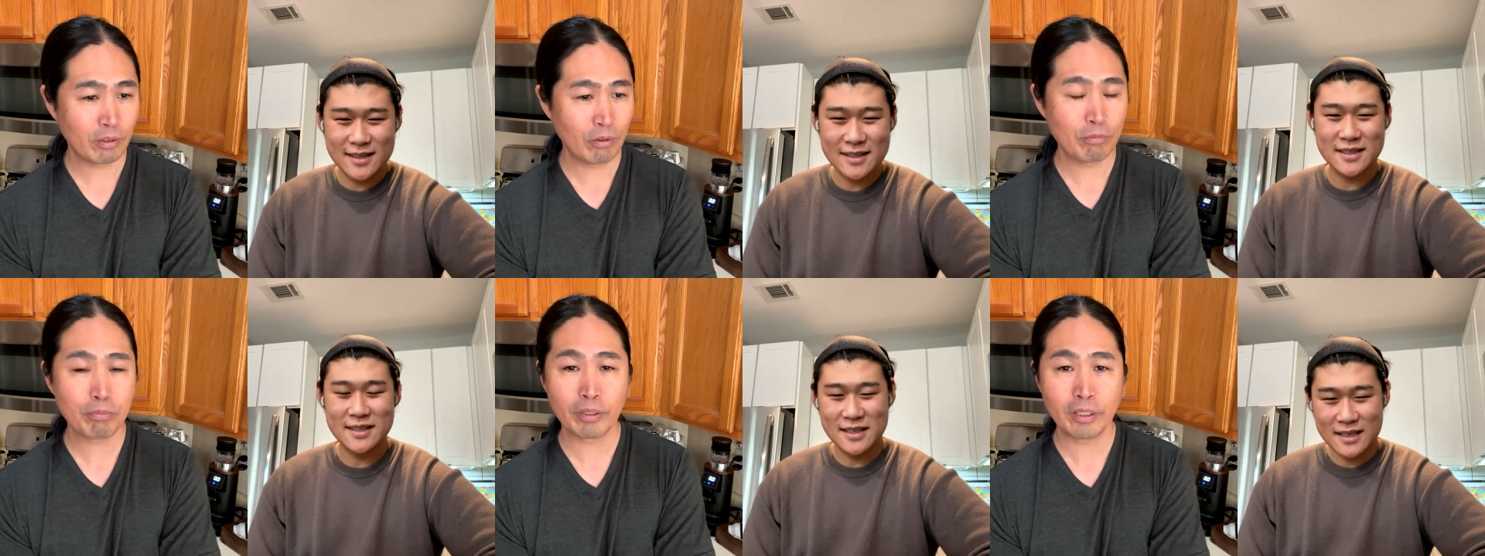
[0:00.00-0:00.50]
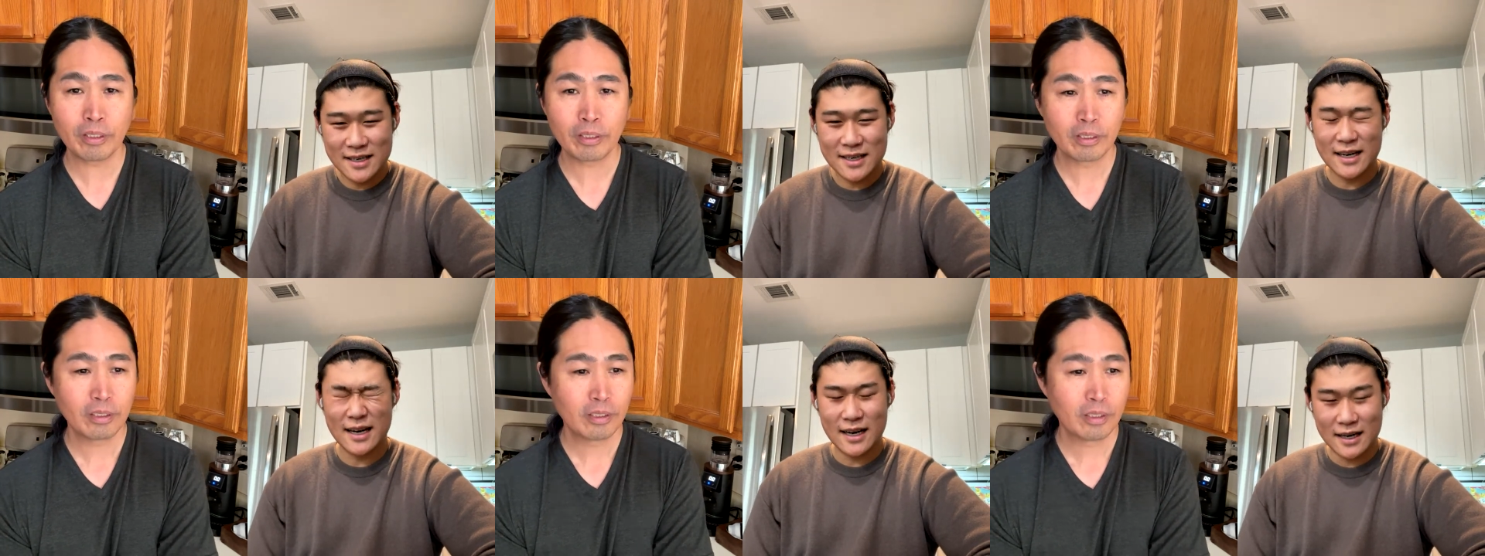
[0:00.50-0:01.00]
Speaker 1: Hopefully,
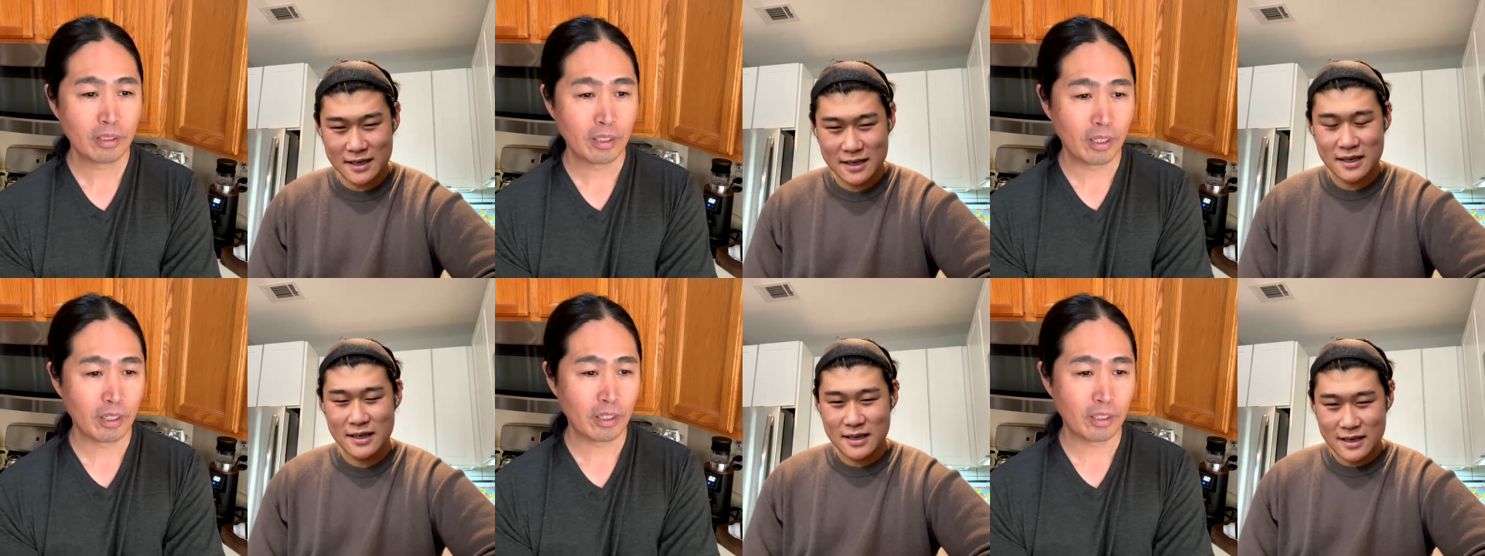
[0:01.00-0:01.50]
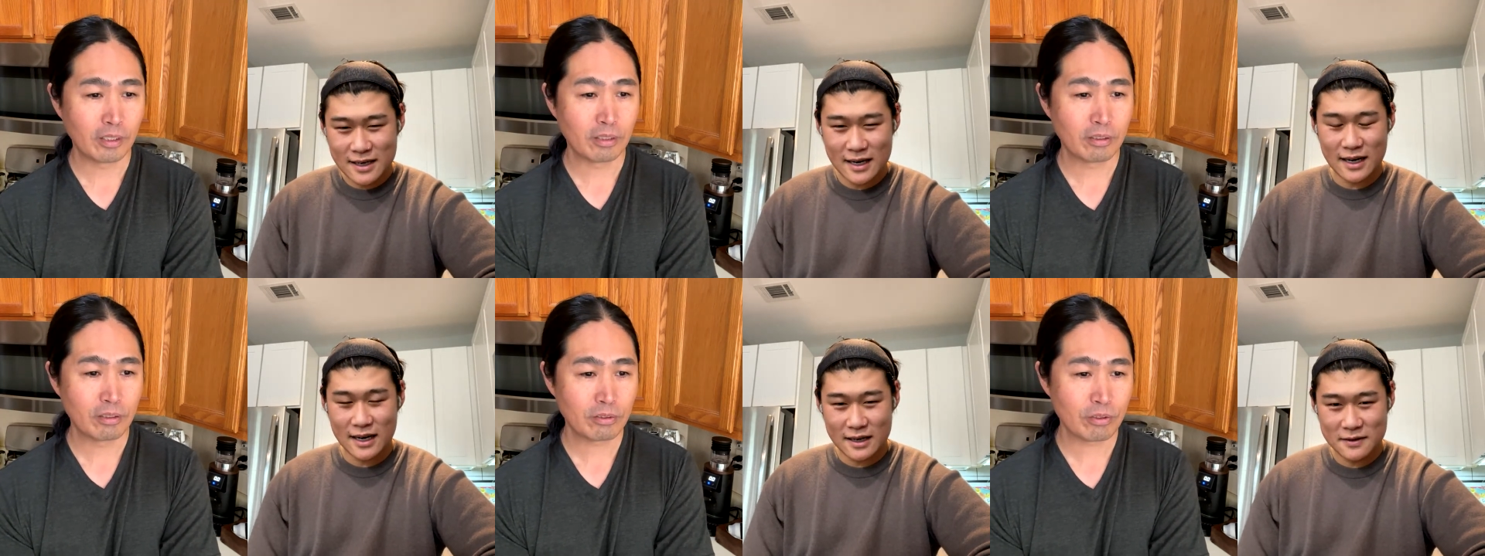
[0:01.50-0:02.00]
yeah,
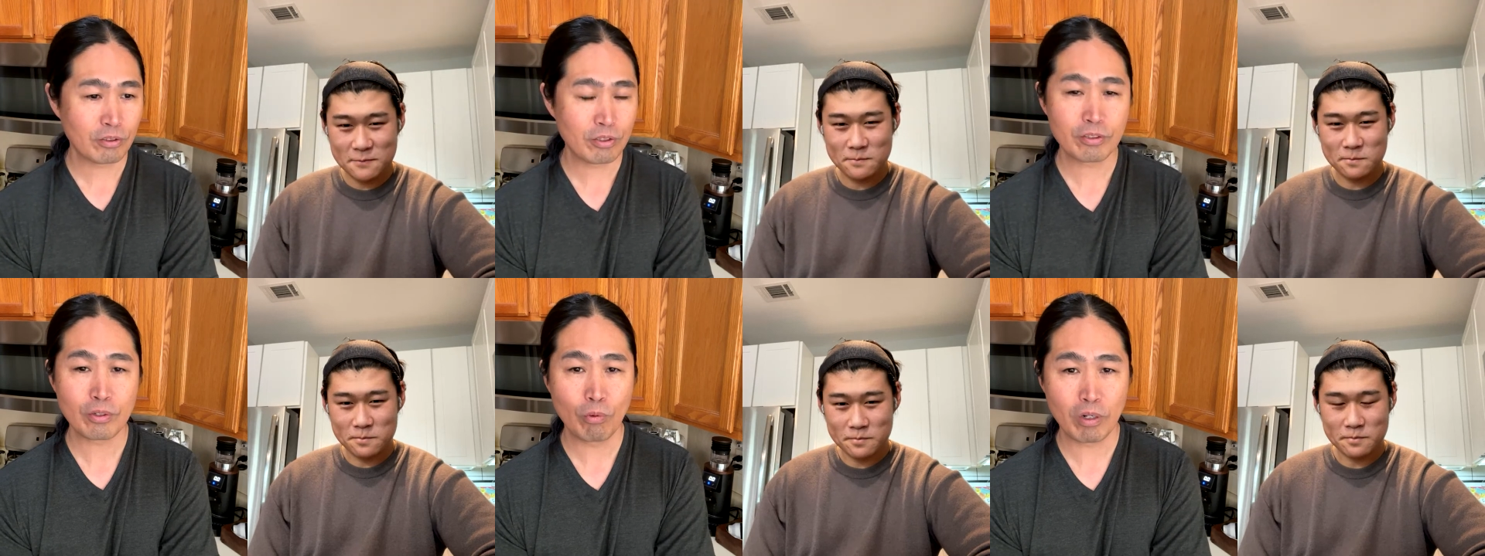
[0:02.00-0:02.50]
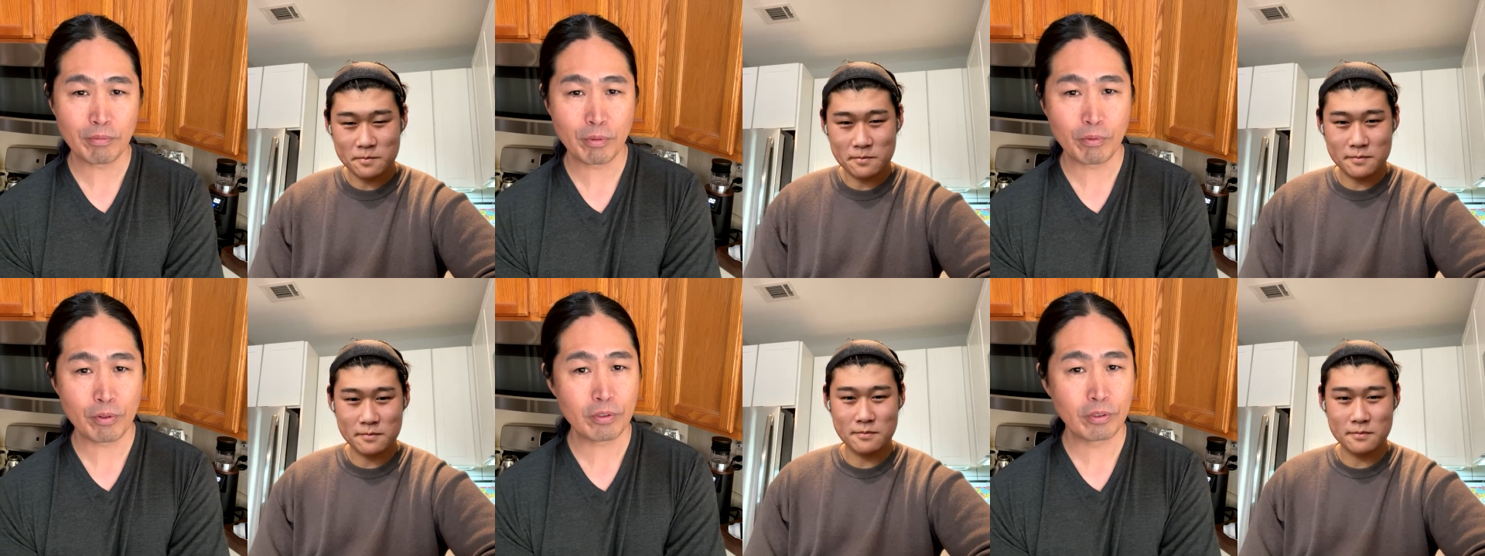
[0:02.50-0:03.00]
and so she's the one of a
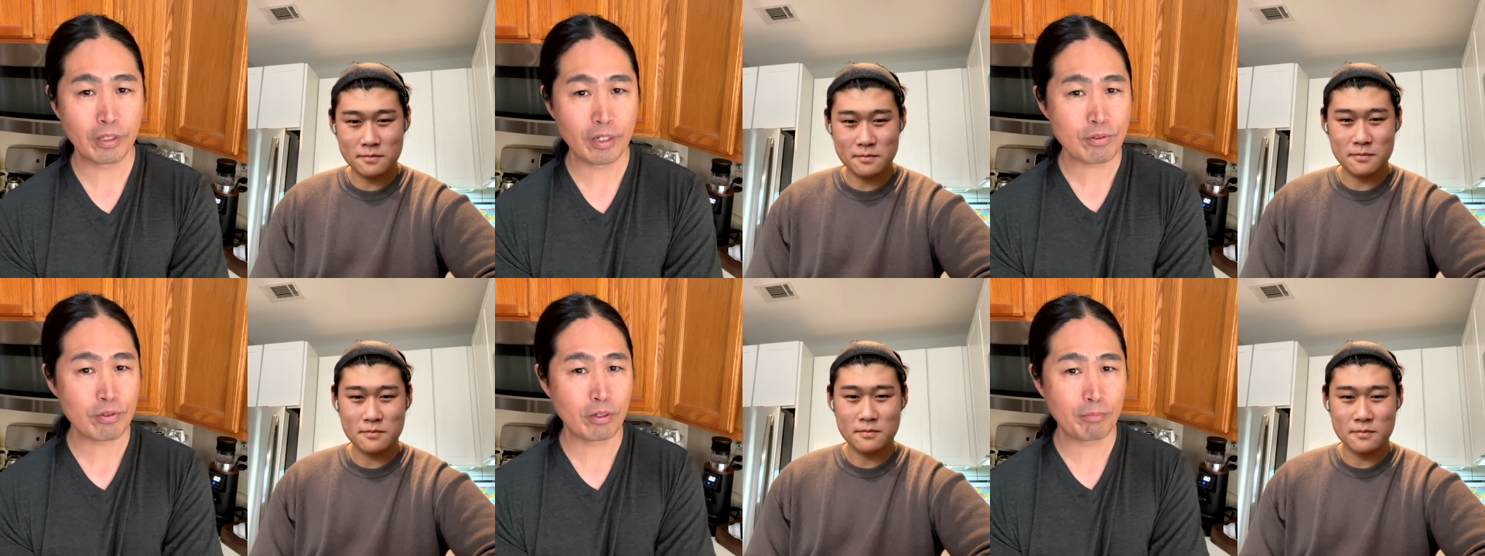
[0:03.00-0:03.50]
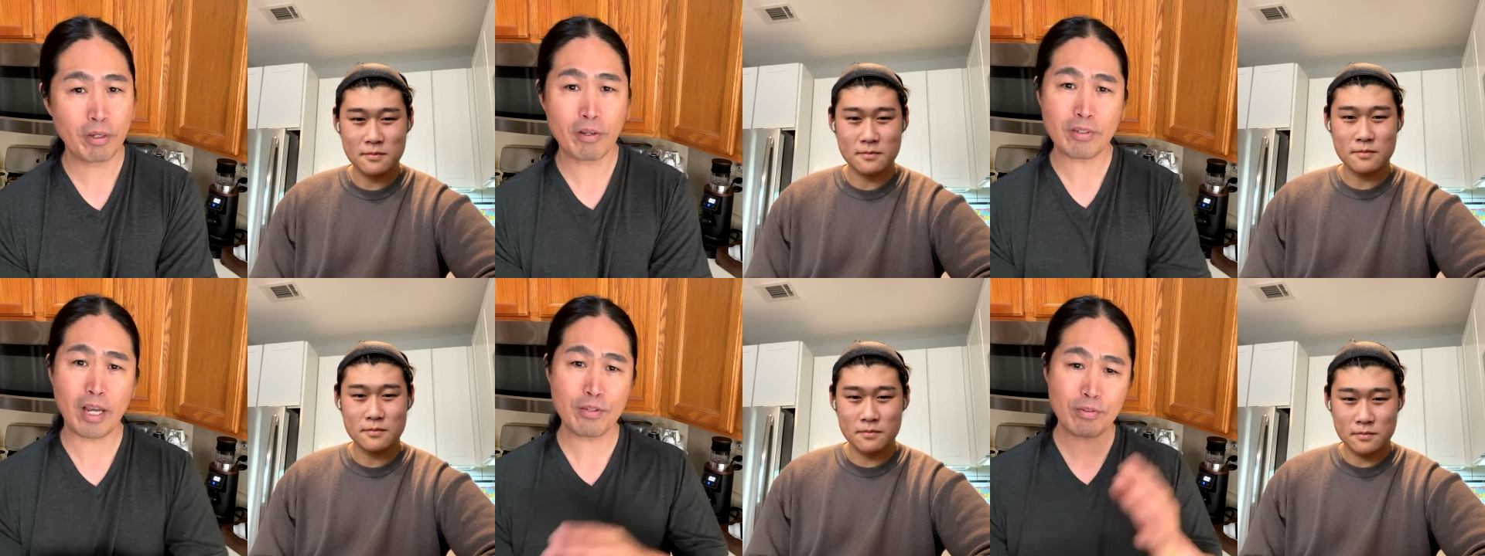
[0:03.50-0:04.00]
roaster there. So
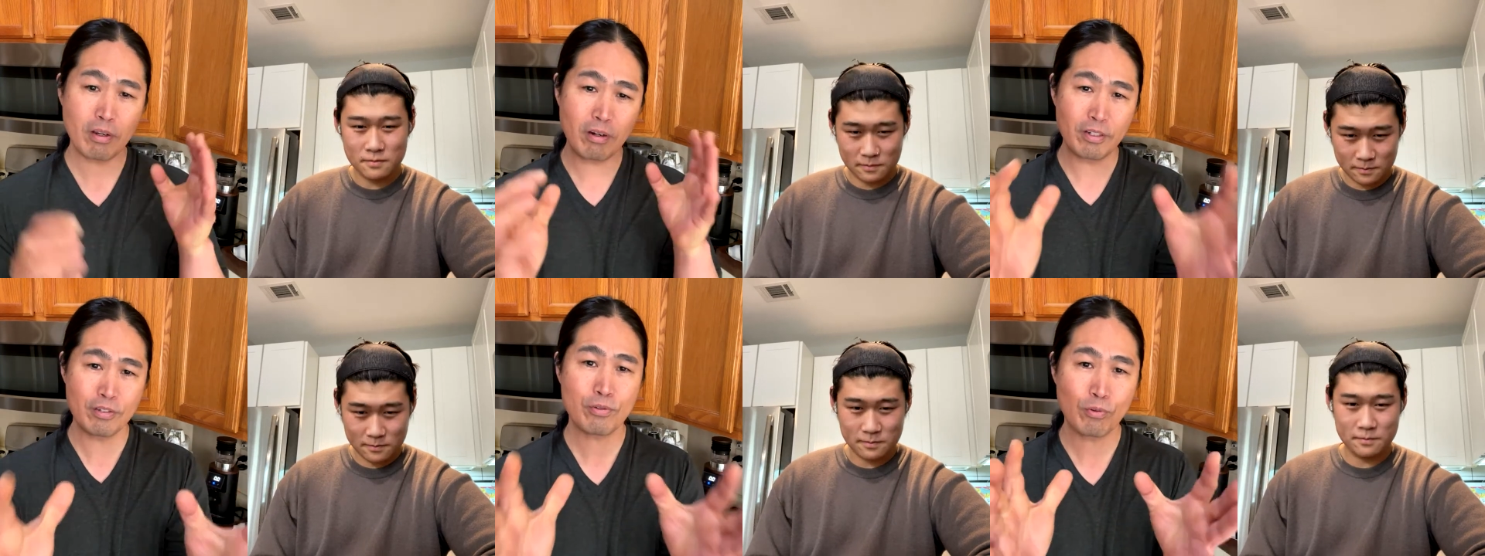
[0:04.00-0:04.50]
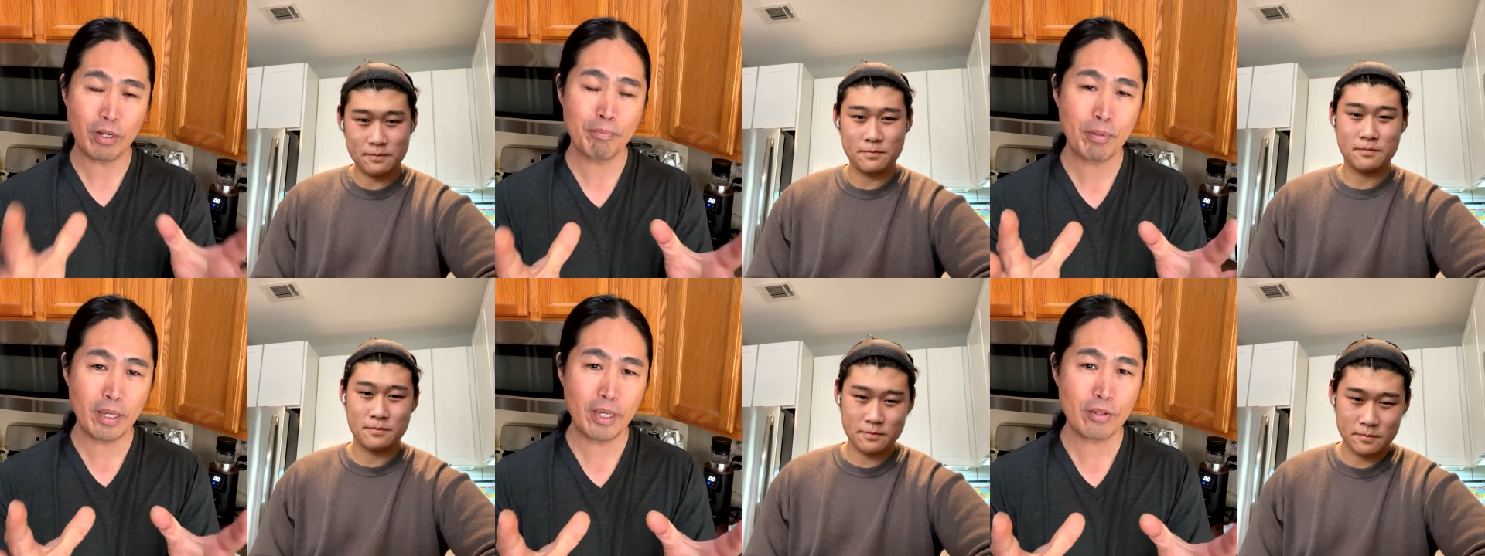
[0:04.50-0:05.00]
because I saw her
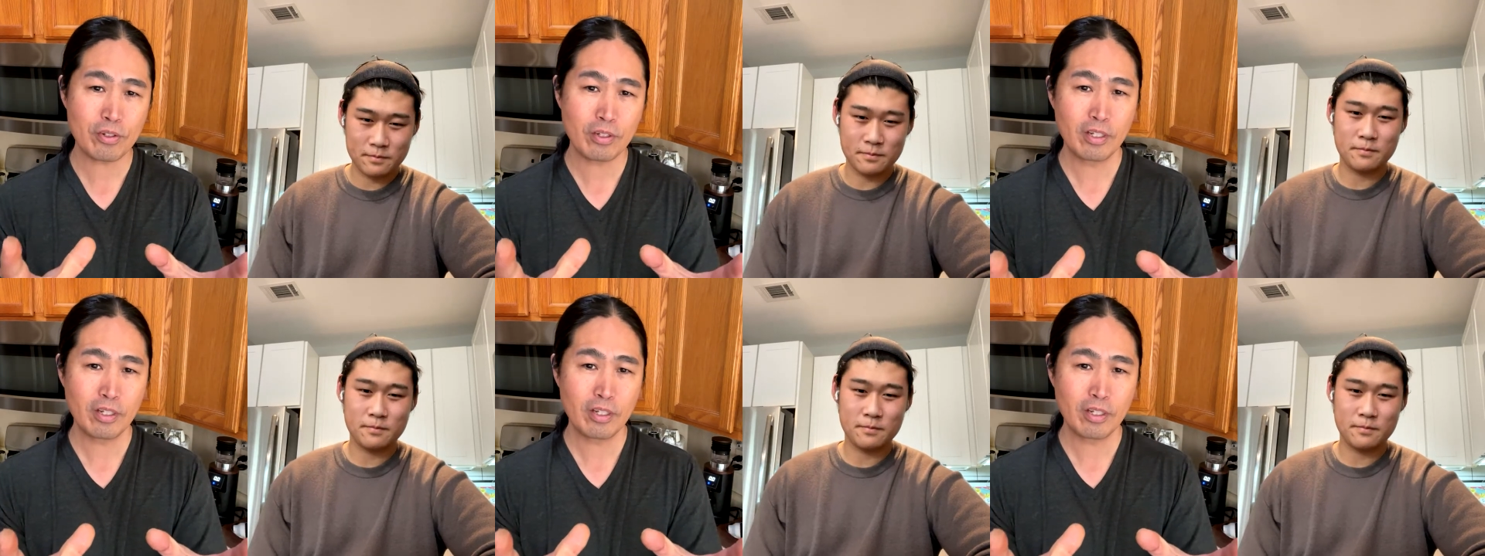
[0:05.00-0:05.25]
Instagram page,